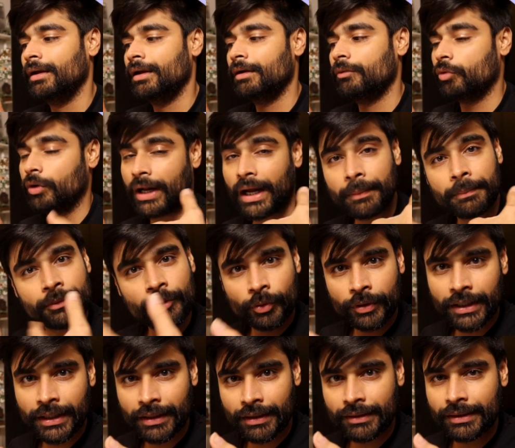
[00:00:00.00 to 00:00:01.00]
What I'm
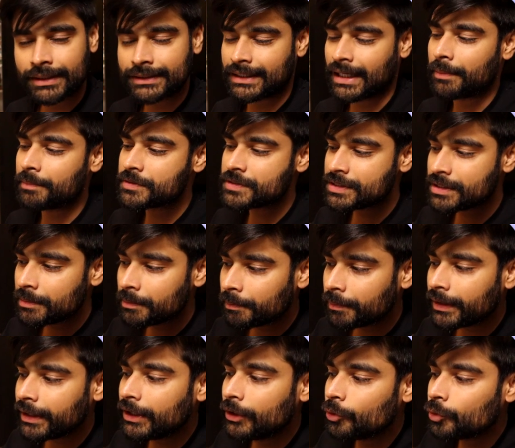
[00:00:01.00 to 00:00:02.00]
doing here is I'm
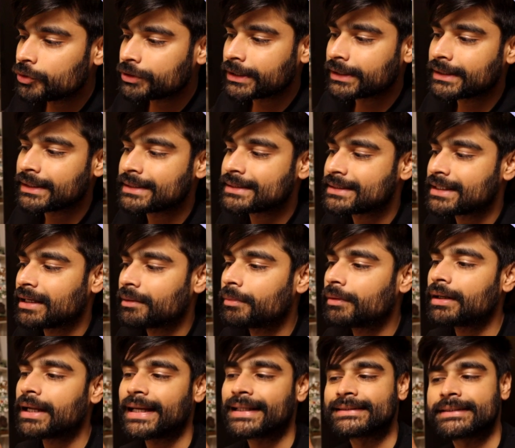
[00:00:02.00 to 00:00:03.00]
simply using this
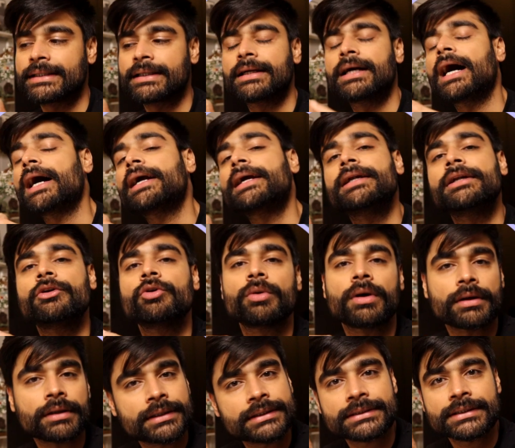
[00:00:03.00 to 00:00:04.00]
table as a guide to
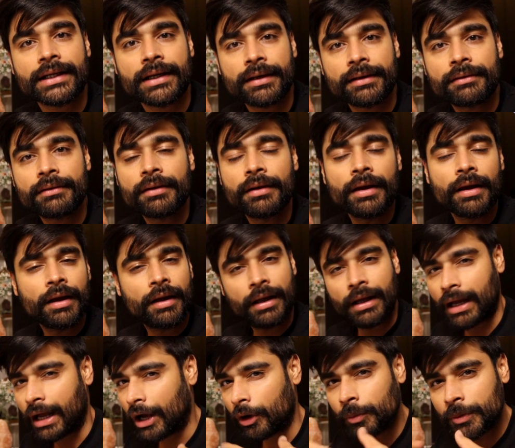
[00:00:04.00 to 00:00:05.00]
understand
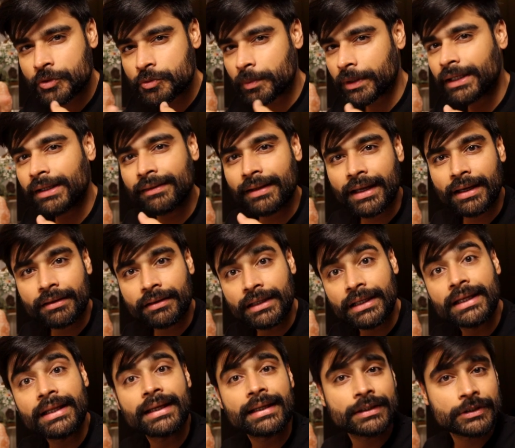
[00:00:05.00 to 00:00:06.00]
how much money they are
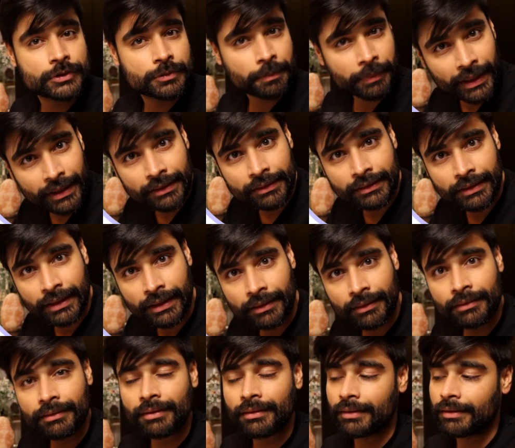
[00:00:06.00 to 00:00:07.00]
really
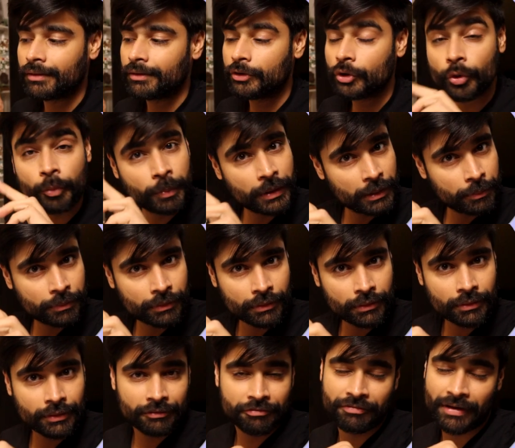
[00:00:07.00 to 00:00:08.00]
expecting 2
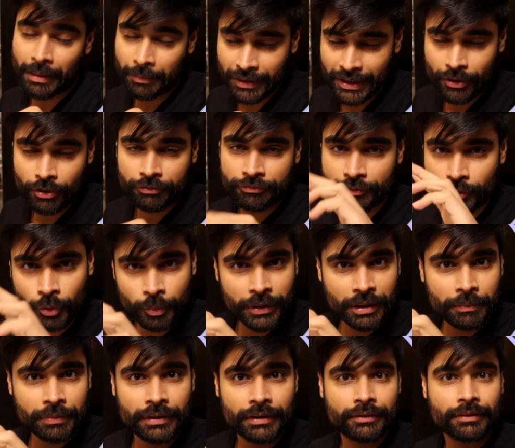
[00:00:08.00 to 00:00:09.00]
people, a family of 2
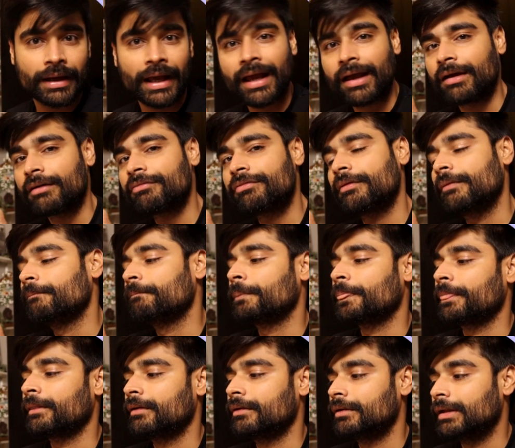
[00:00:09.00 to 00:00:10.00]
people, to have
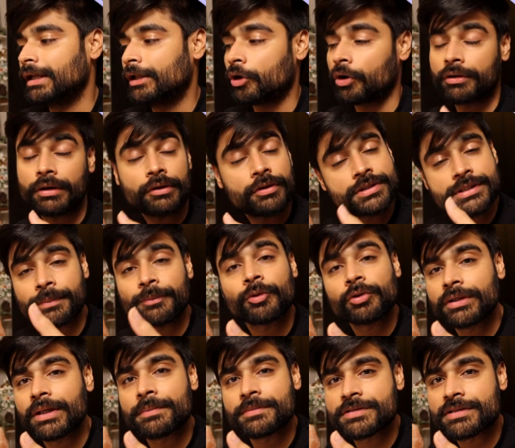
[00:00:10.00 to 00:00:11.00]
in order to support
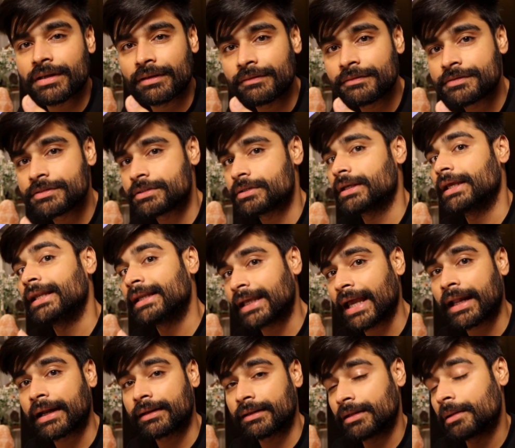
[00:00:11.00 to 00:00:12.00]
themselves in
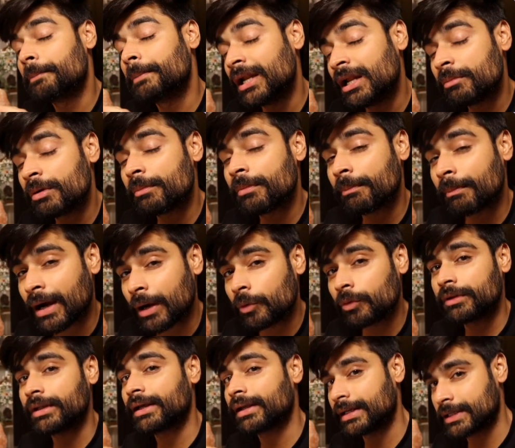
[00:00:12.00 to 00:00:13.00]
Canada, the minimum amount they're